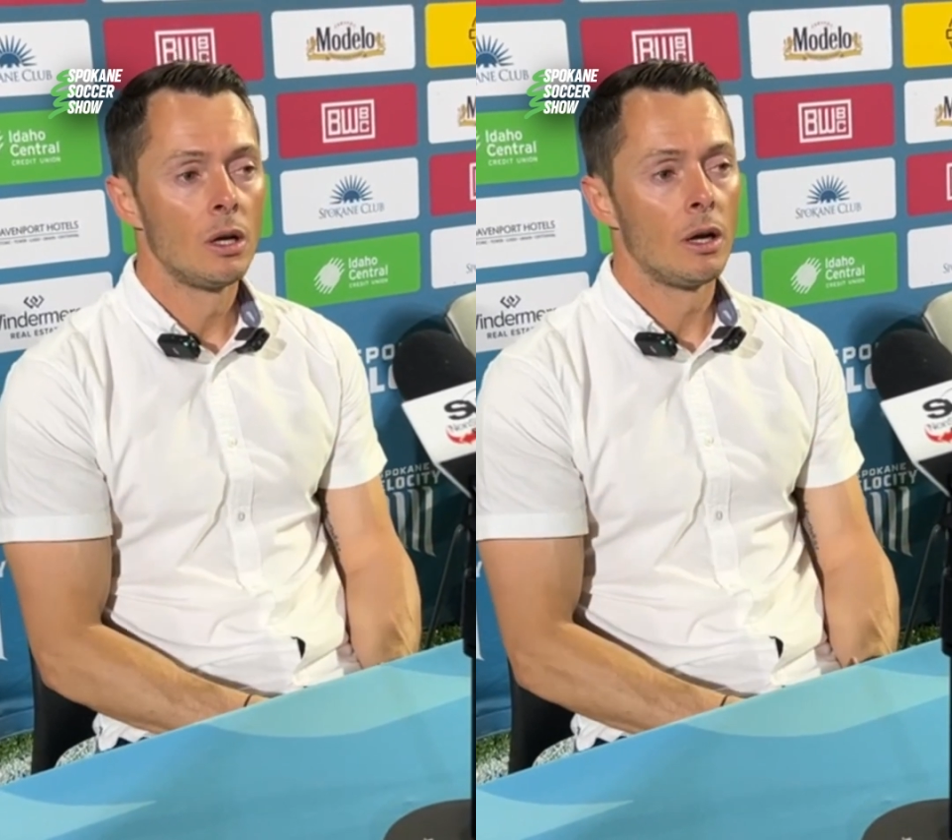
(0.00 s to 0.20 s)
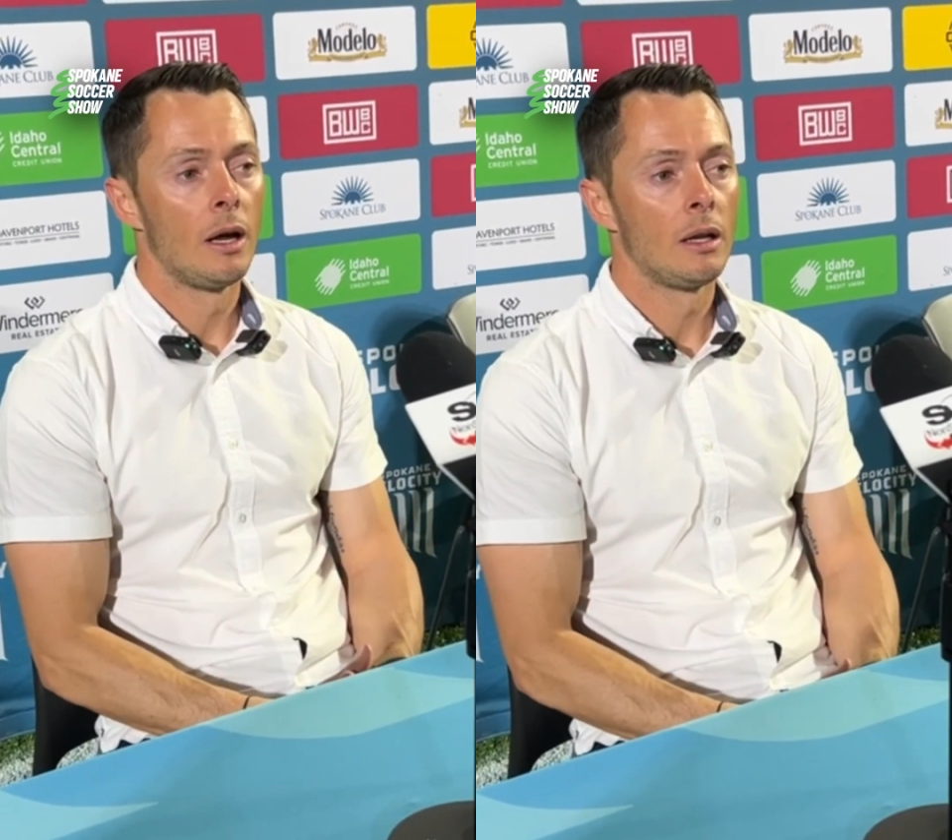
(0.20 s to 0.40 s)

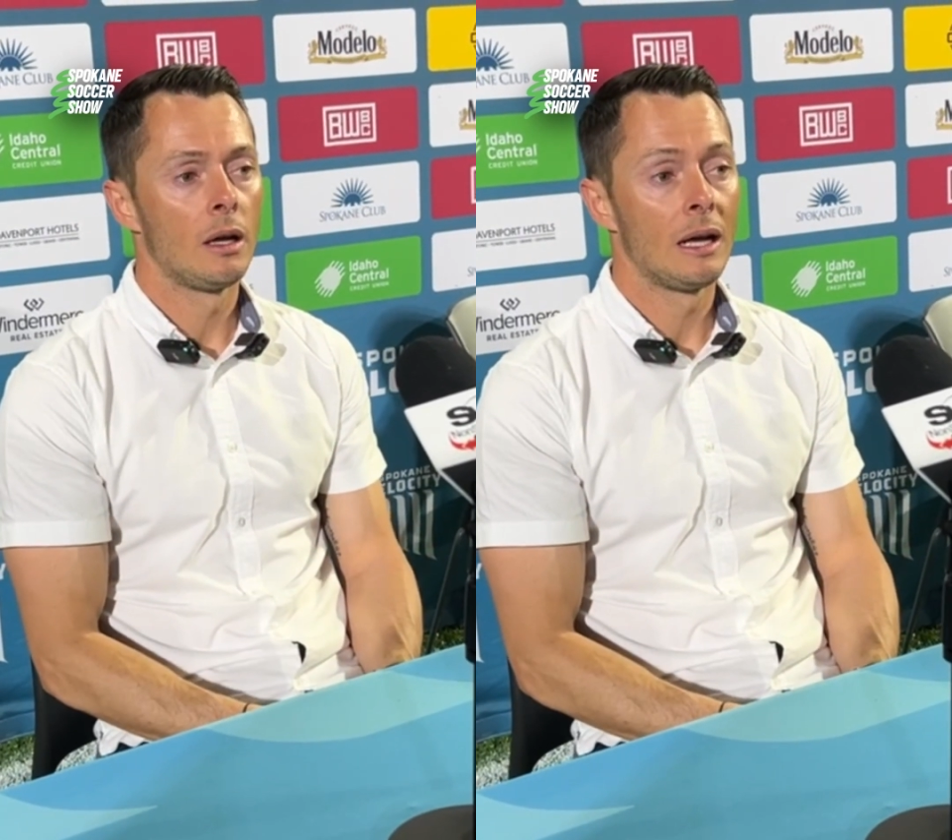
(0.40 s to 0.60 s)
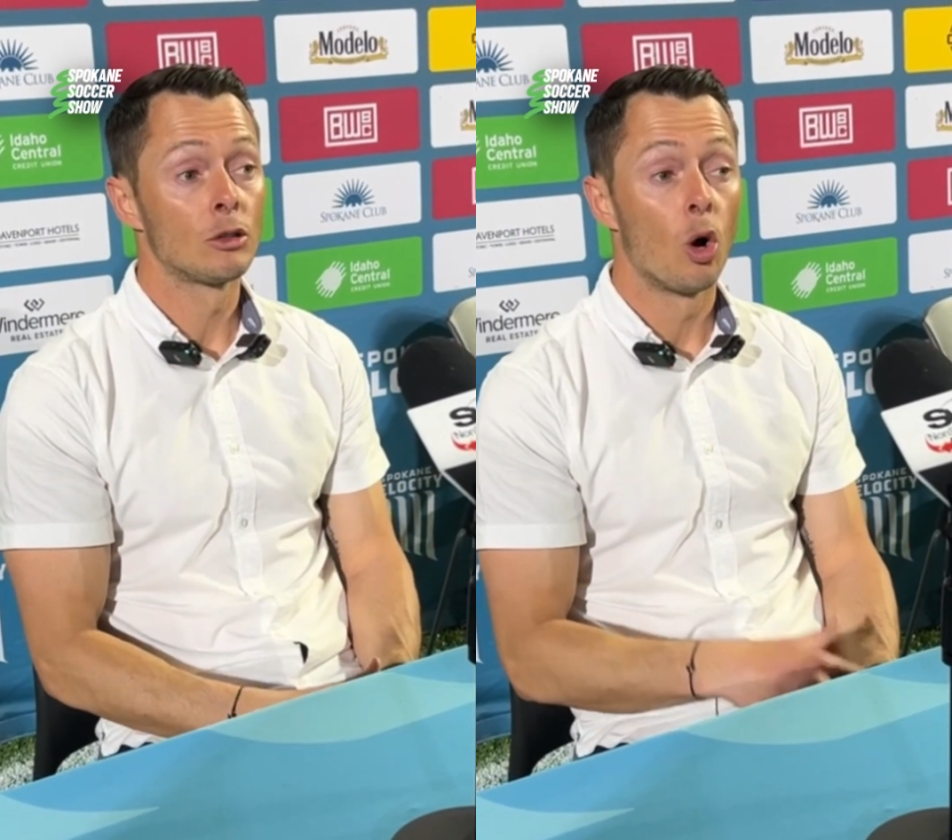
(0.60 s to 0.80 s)

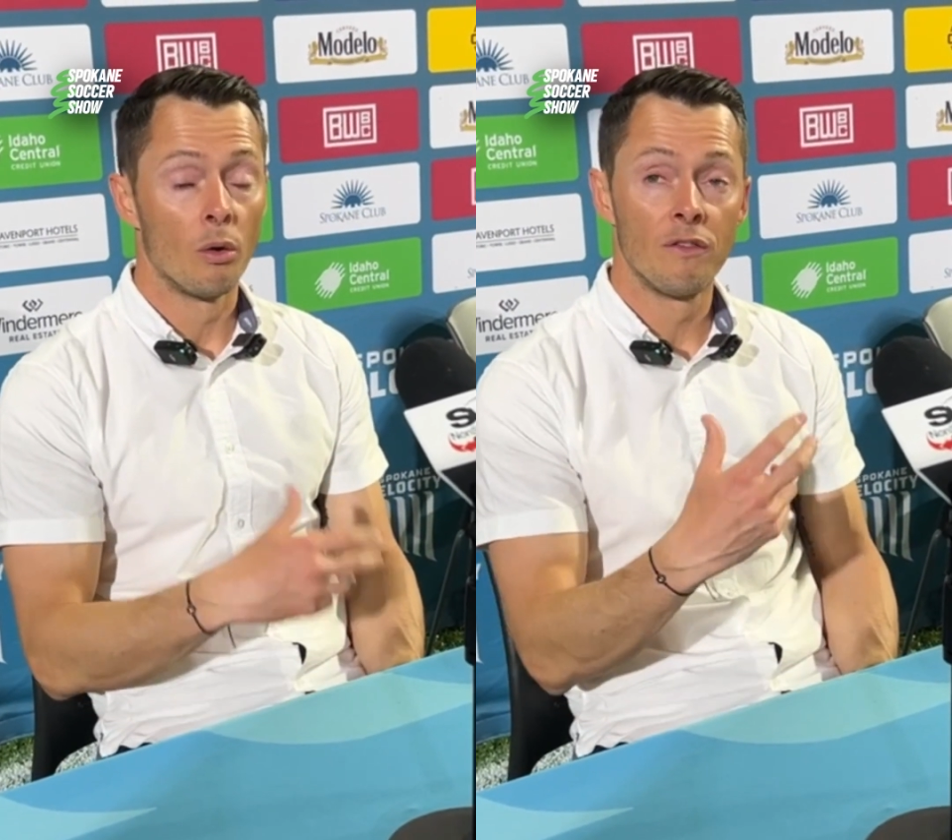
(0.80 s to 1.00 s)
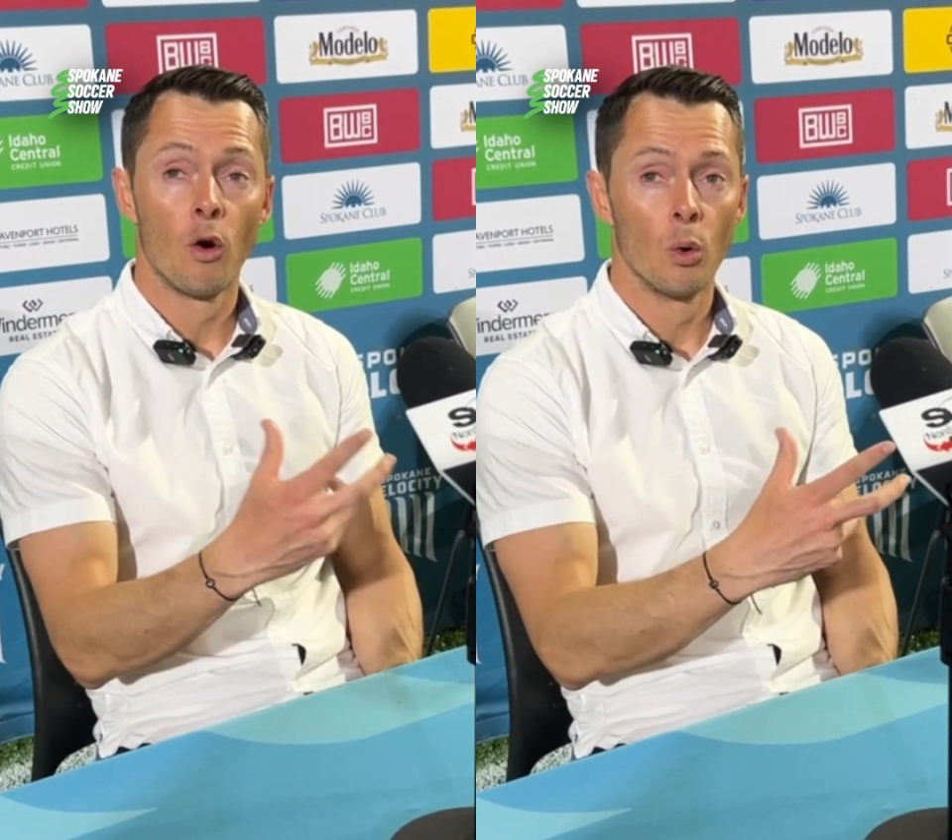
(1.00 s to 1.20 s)
And
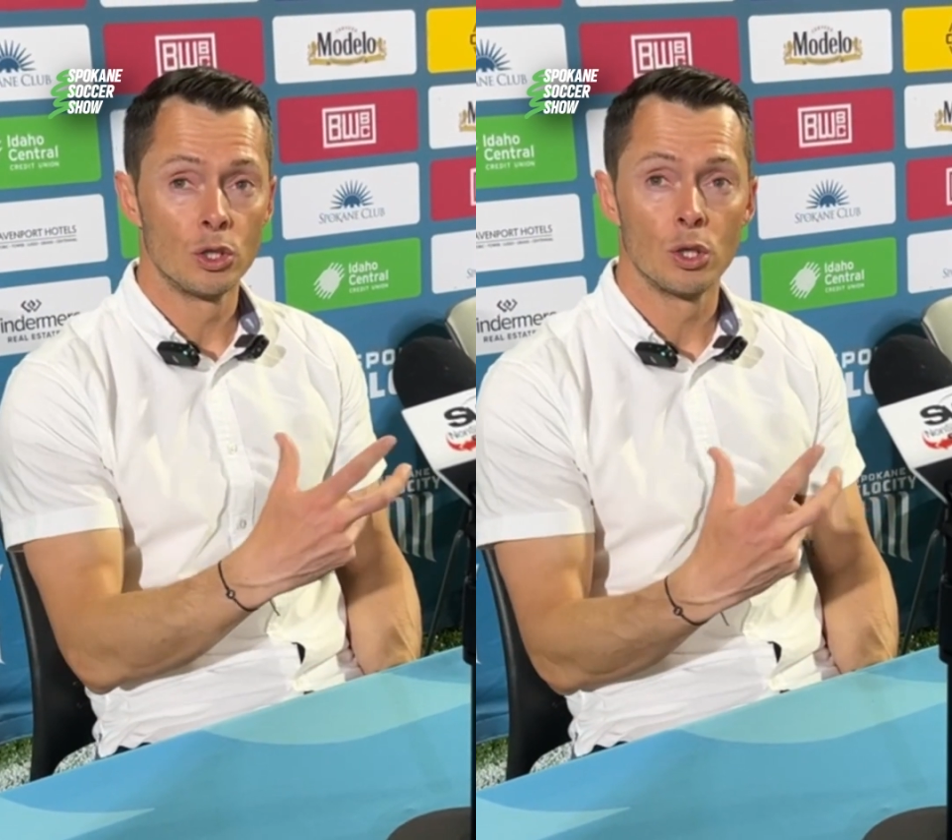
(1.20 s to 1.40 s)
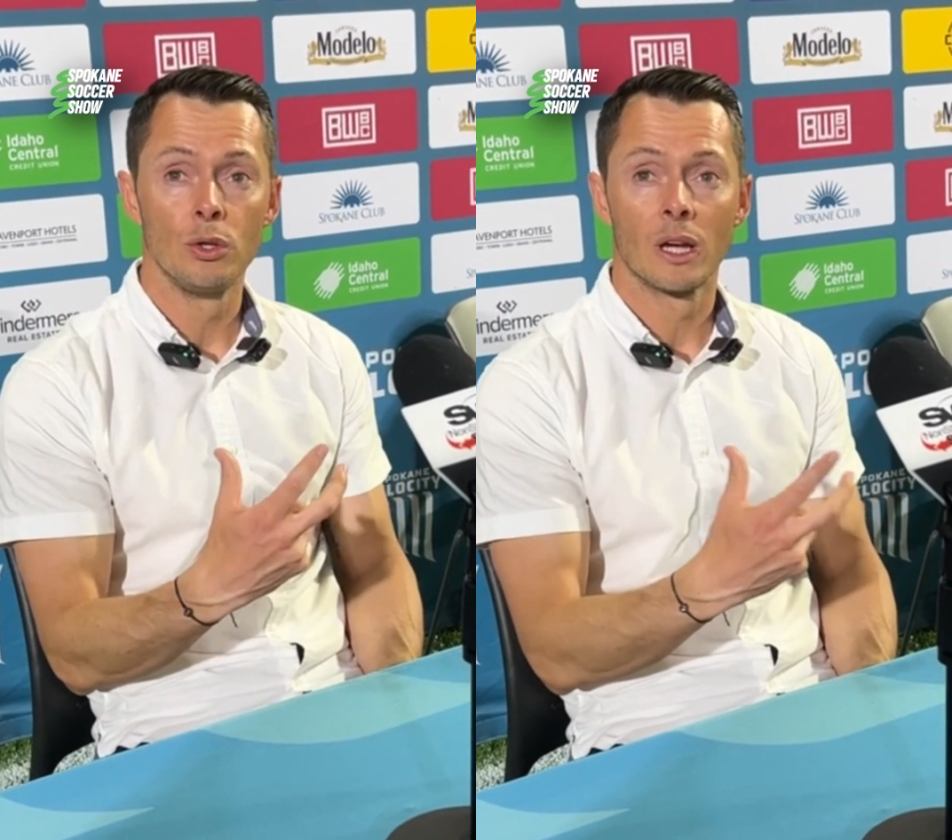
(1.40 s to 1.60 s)
going forward too,